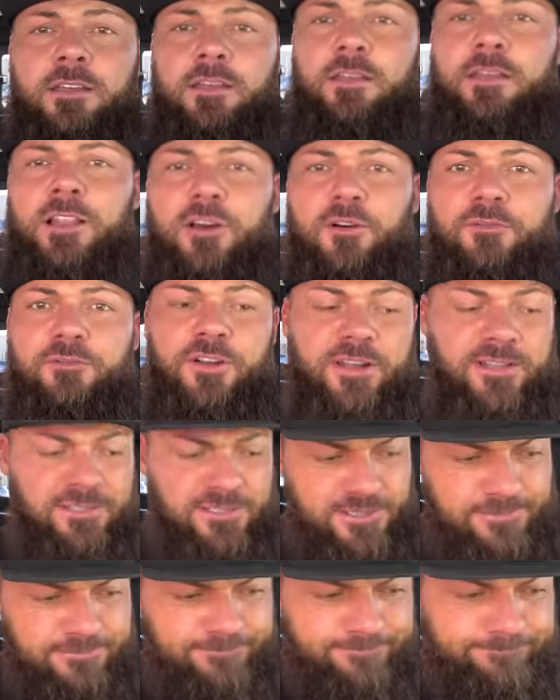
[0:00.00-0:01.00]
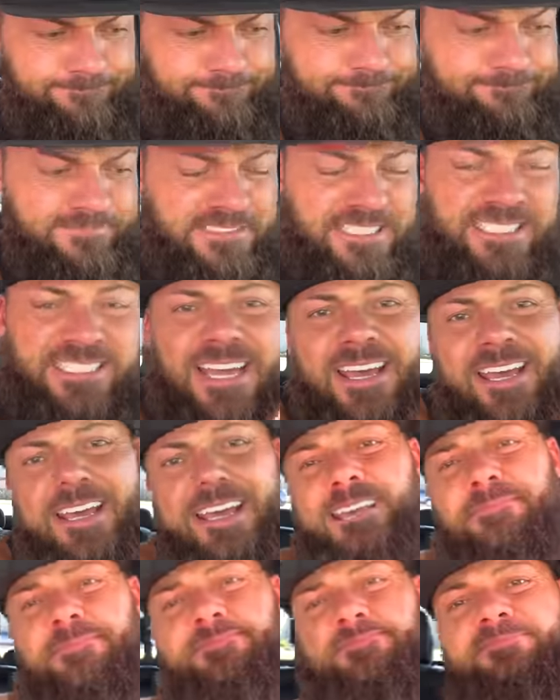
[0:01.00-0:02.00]
Hello, friends.
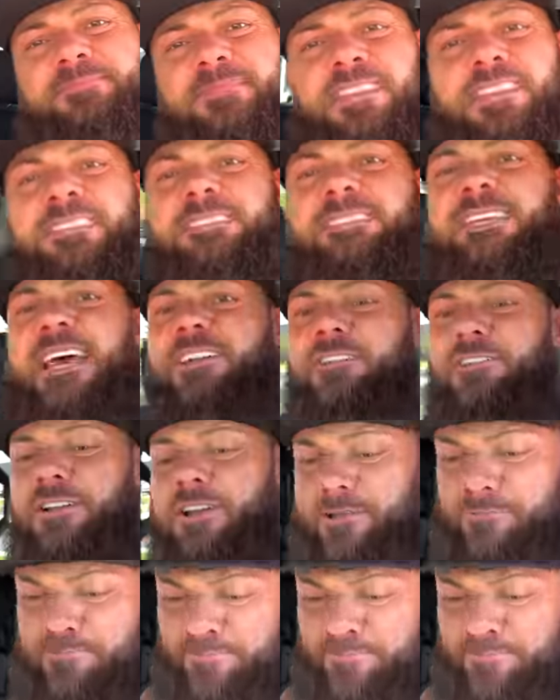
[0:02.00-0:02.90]
Today is Saturday.